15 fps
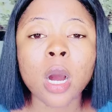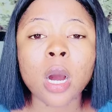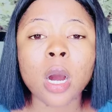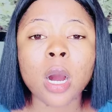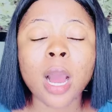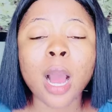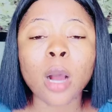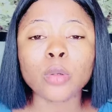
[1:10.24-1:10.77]

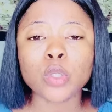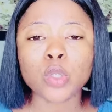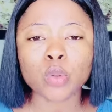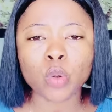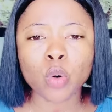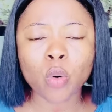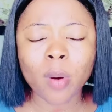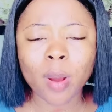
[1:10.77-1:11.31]
how to
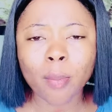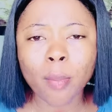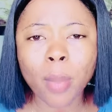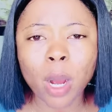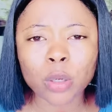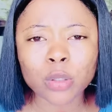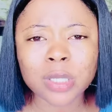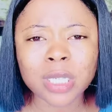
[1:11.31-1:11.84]
go
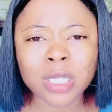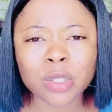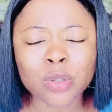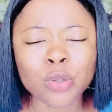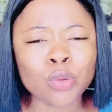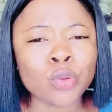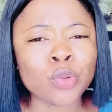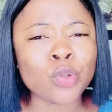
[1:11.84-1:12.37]
about it.
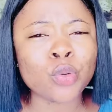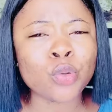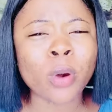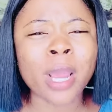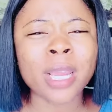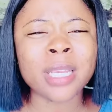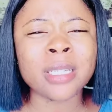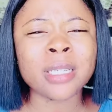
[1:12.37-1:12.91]
You
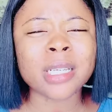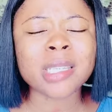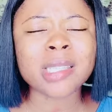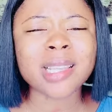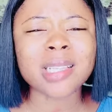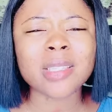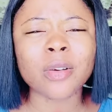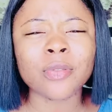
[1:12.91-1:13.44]
are in the
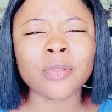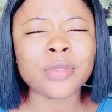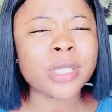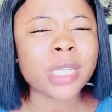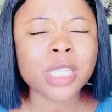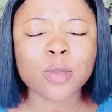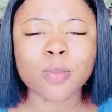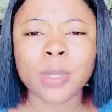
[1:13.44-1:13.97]
state of
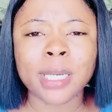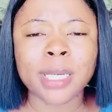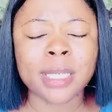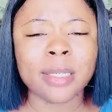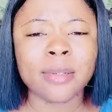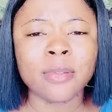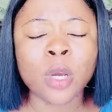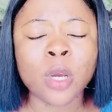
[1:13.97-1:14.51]

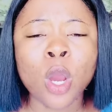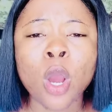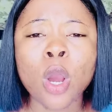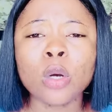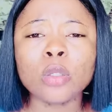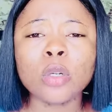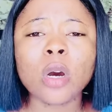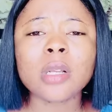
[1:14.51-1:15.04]
disbelief.
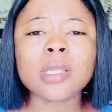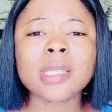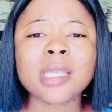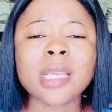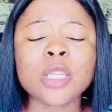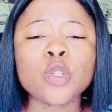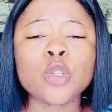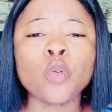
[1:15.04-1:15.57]
God
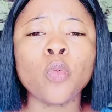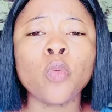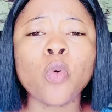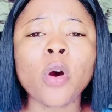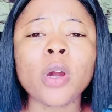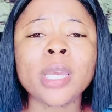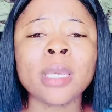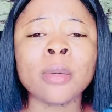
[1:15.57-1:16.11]
says you
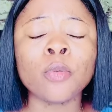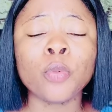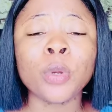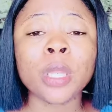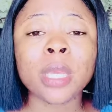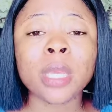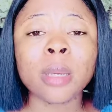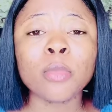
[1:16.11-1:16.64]
walk
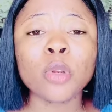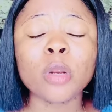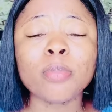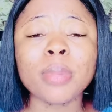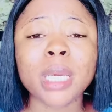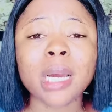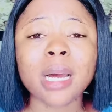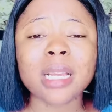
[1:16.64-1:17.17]
with him not
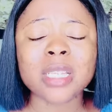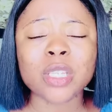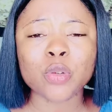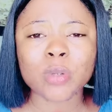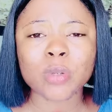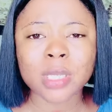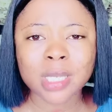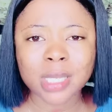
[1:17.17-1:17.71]
because
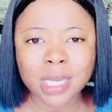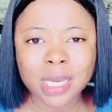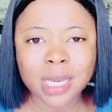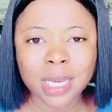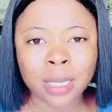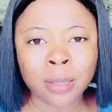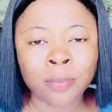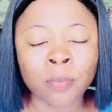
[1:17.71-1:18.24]
you see
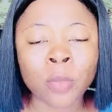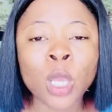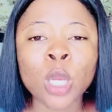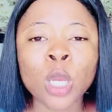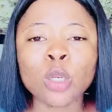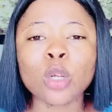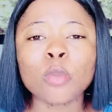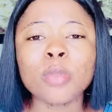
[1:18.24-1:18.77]
him,
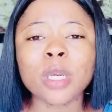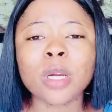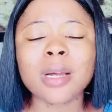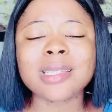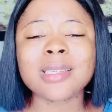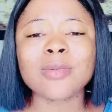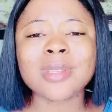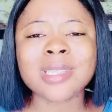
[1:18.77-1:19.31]
not
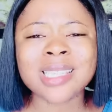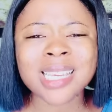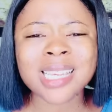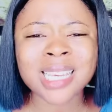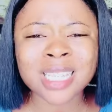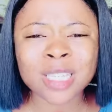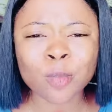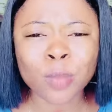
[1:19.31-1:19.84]
because you see
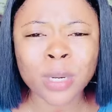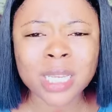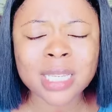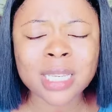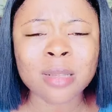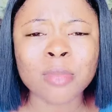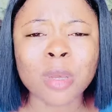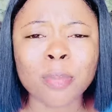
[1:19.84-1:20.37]
his
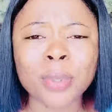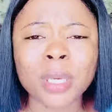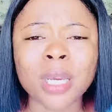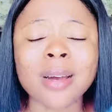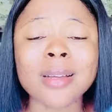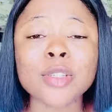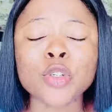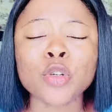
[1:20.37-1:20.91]
blessing, but
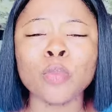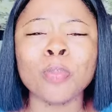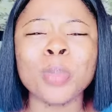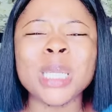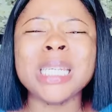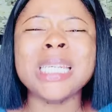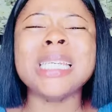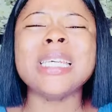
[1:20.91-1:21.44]
because you
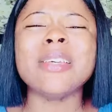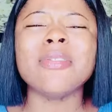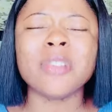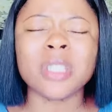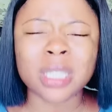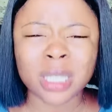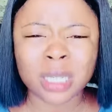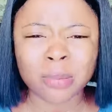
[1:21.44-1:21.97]
believe
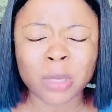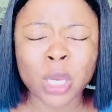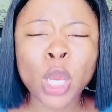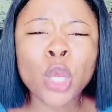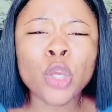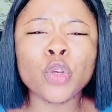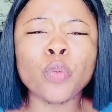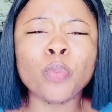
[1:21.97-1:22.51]
in him.
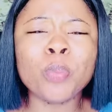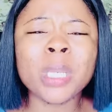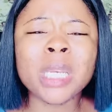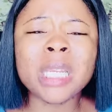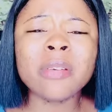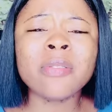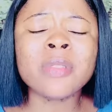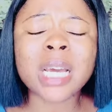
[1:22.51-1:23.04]
You
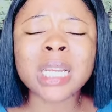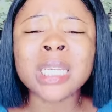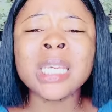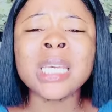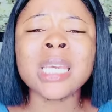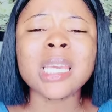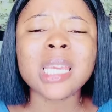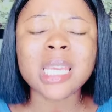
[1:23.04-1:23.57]
believe that
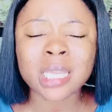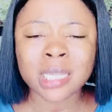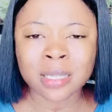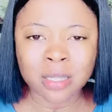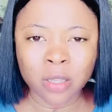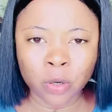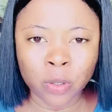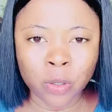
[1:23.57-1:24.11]
he is
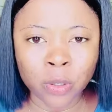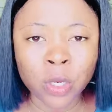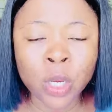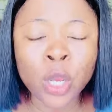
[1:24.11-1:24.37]
there.